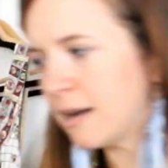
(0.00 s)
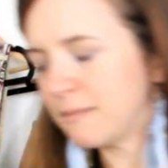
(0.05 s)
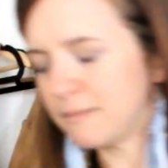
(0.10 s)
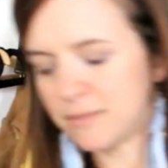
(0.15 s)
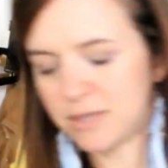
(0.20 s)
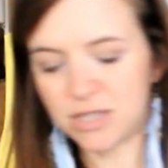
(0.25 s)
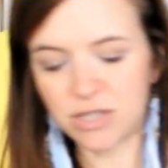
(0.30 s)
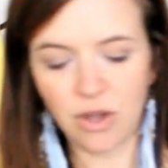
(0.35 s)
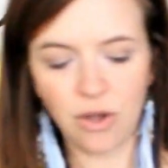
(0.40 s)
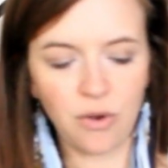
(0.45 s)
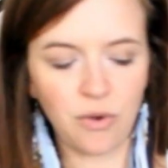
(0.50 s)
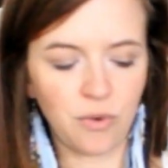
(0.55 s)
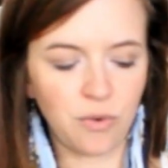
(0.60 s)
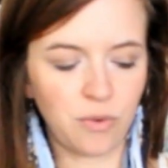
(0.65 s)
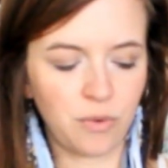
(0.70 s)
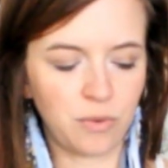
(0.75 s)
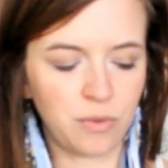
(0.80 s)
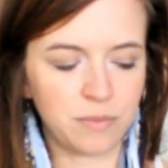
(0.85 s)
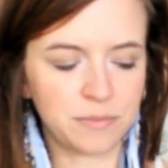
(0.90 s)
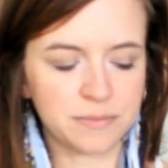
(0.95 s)

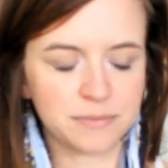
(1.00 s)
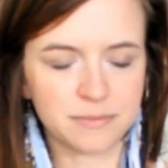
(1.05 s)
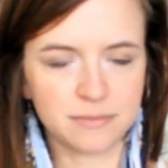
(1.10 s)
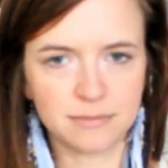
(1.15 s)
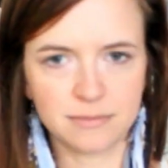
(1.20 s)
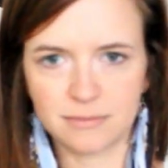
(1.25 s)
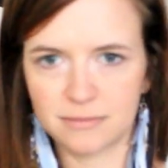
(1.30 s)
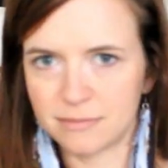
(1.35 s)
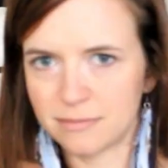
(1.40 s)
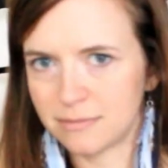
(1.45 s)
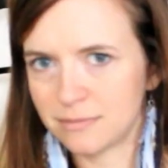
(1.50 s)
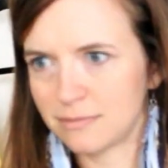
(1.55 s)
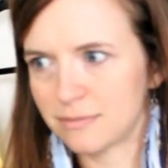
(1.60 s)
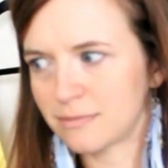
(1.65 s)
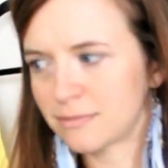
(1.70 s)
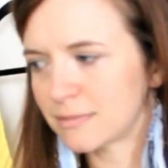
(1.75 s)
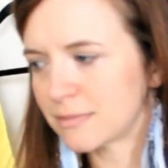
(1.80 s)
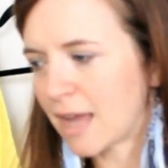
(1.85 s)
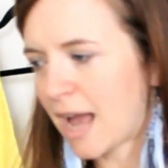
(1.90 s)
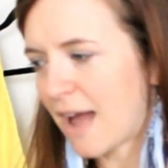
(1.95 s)
So
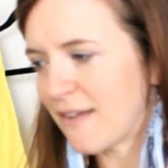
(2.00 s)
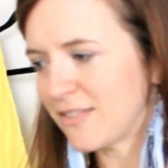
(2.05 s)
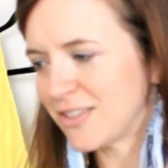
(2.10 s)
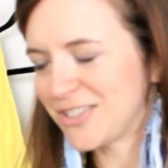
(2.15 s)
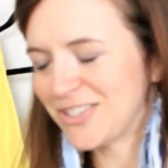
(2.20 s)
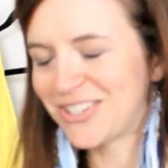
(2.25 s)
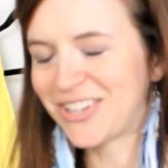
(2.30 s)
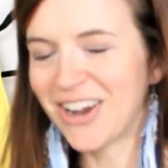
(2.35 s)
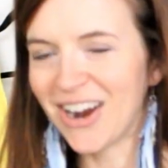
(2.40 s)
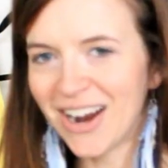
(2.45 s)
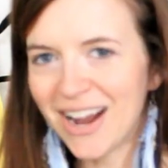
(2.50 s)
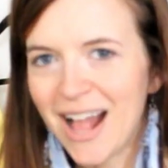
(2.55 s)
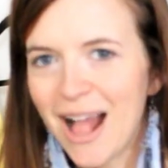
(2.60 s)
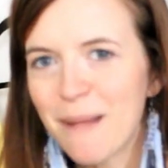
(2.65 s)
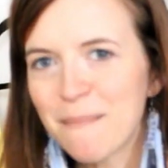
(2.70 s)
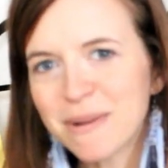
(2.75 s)
I haven't started,